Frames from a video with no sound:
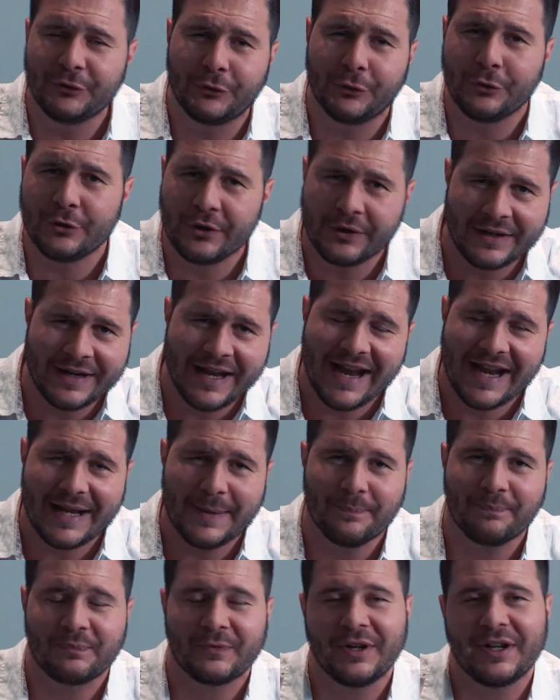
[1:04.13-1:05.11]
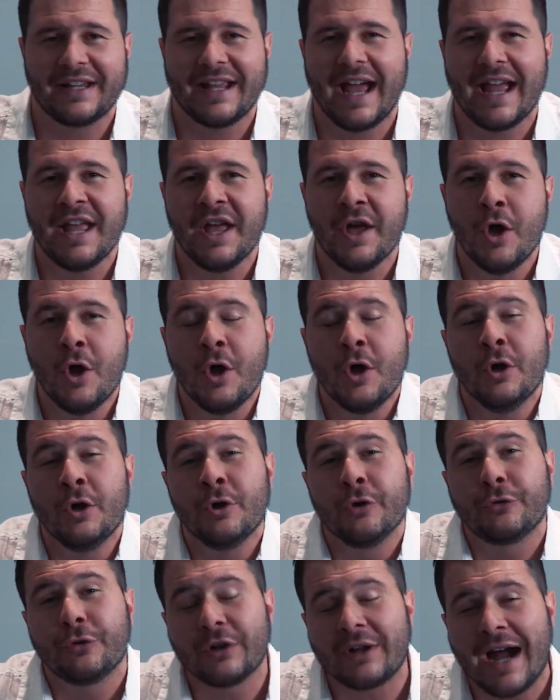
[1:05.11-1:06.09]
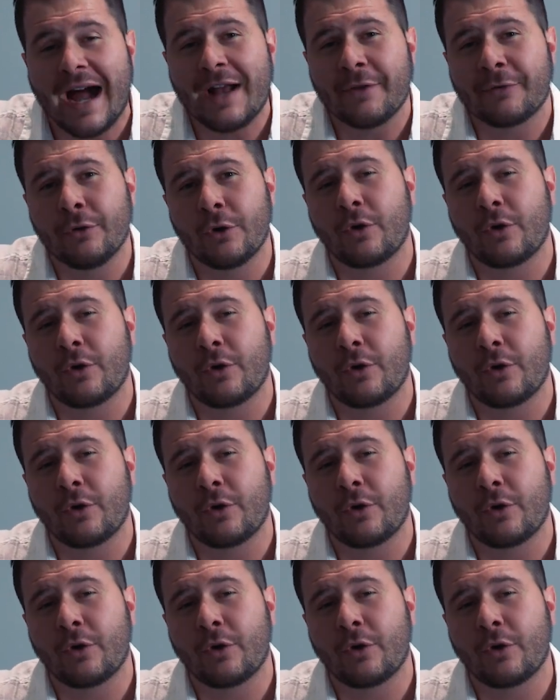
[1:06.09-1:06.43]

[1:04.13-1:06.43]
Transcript: to your name. Okay, so guys,